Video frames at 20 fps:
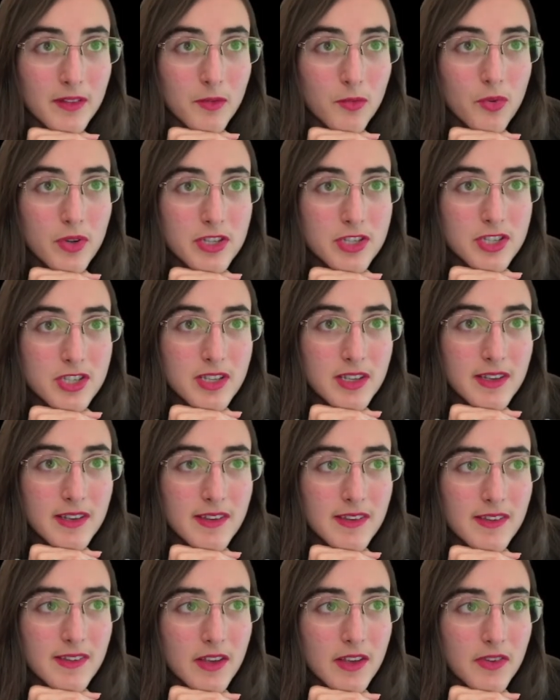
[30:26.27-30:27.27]
which
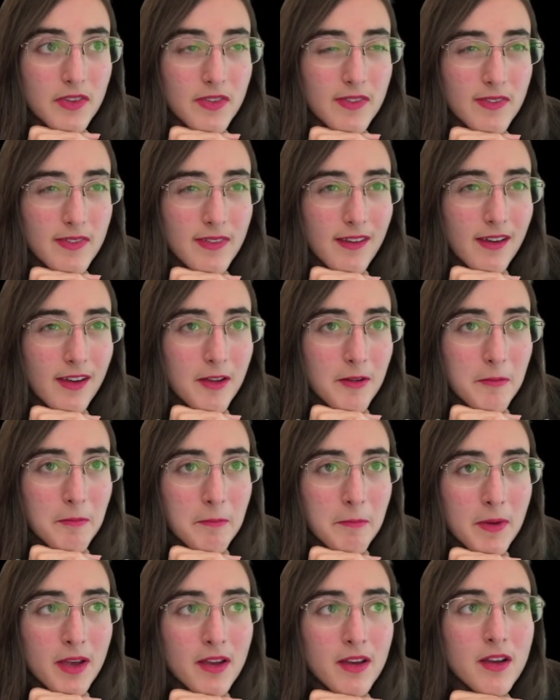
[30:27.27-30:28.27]
is a
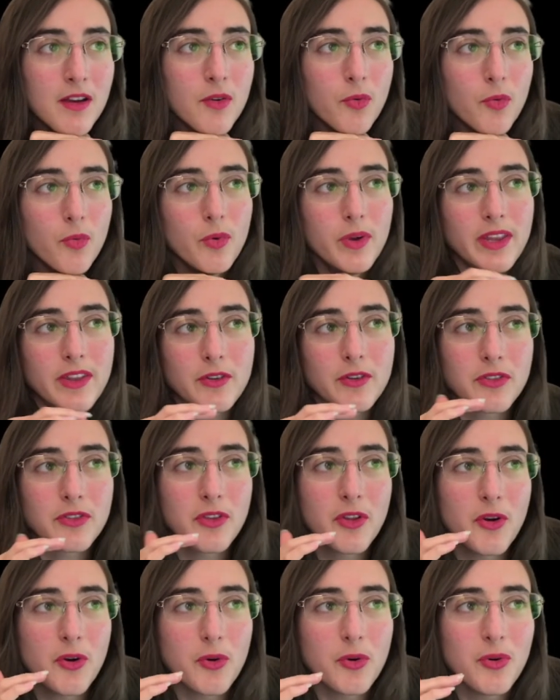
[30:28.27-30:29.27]
stem. We don't
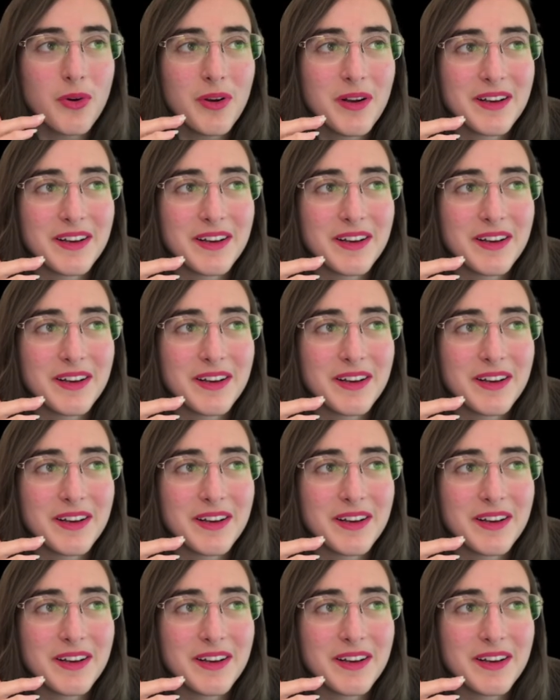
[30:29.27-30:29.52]
know.